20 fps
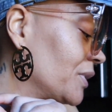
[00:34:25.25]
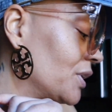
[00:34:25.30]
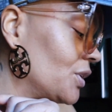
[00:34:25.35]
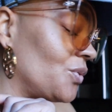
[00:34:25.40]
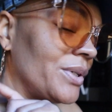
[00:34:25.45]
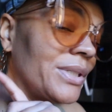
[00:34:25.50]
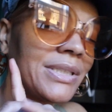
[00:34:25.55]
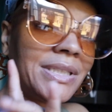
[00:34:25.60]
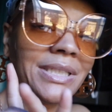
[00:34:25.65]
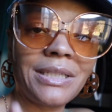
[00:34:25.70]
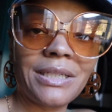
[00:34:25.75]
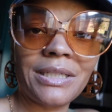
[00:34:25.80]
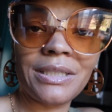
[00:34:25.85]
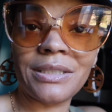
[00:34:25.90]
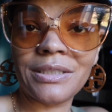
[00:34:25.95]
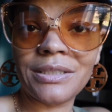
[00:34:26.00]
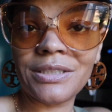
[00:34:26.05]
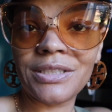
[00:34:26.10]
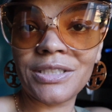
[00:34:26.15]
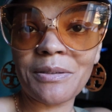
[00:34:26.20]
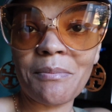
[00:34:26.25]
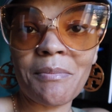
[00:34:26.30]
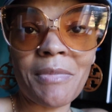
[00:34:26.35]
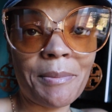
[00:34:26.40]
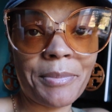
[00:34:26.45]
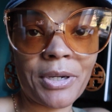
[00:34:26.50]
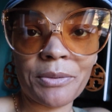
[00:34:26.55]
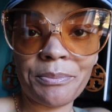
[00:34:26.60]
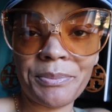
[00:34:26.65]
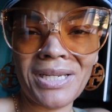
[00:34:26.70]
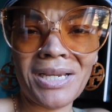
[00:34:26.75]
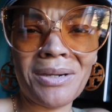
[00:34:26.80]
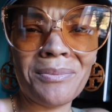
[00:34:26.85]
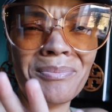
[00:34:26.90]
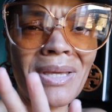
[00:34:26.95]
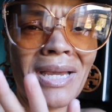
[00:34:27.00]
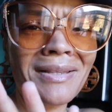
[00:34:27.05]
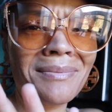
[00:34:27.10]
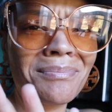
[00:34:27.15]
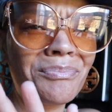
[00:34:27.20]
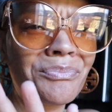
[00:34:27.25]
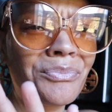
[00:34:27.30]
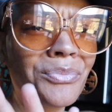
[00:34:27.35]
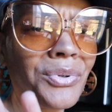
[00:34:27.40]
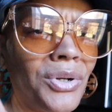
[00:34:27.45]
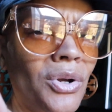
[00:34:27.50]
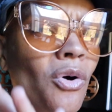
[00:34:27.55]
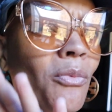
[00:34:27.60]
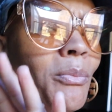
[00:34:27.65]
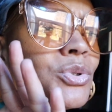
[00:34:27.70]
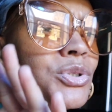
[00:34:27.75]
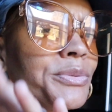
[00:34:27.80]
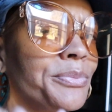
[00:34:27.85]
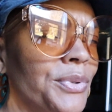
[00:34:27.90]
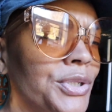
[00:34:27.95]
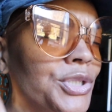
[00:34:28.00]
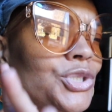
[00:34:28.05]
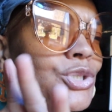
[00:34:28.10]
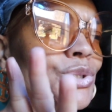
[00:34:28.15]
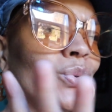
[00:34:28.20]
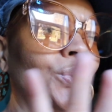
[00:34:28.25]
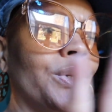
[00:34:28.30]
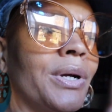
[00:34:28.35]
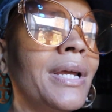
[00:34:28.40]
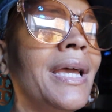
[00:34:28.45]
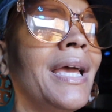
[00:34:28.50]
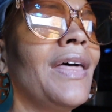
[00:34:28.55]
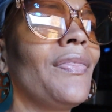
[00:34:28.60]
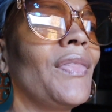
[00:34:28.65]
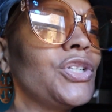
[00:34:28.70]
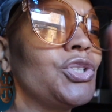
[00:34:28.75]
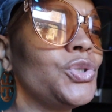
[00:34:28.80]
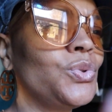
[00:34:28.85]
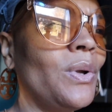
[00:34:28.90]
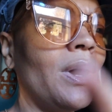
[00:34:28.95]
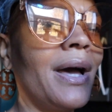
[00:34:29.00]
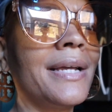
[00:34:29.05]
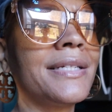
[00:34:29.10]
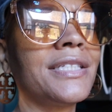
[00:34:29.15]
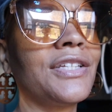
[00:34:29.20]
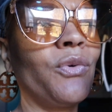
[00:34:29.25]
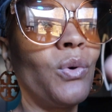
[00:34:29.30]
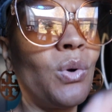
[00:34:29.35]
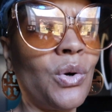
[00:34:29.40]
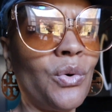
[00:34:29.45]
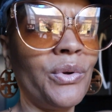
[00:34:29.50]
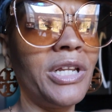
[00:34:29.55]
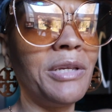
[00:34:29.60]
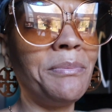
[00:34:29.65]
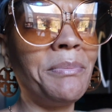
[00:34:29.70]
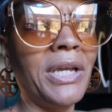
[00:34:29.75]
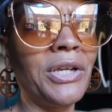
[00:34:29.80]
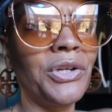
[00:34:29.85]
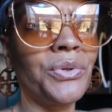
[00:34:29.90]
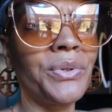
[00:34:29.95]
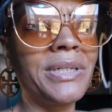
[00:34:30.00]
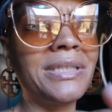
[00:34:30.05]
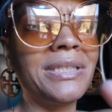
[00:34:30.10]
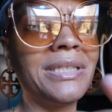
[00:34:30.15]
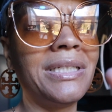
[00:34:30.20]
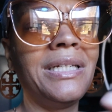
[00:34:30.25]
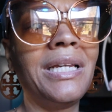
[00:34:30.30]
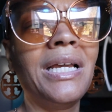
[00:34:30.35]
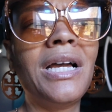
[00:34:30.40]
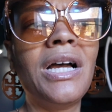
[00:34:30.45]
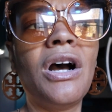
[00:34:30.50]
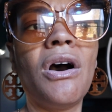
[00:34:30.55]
Gracie is my puppy. I'm almost pretty sure that you guys have already met Gracie